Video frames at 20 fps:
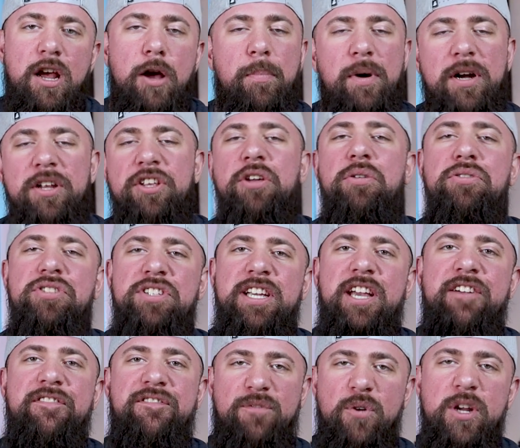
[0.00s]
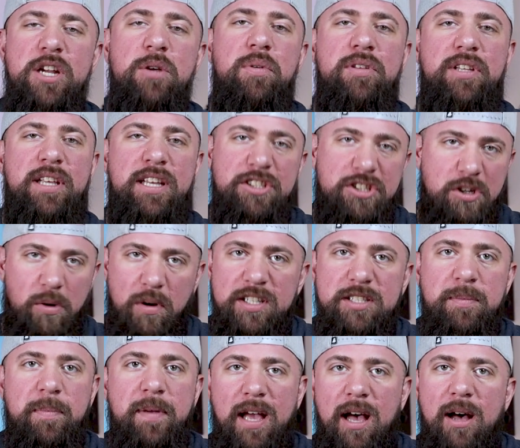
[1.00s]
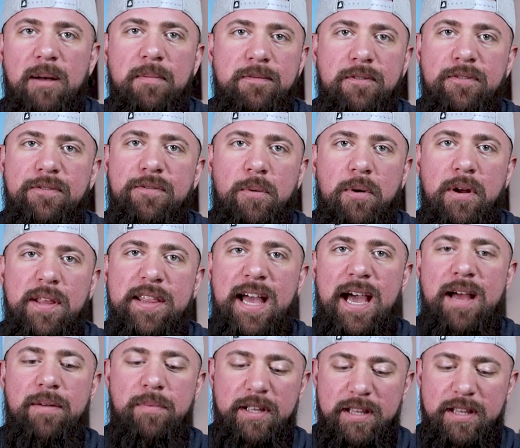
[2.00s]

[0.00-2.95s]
But using it frequently is going to be helpful for that.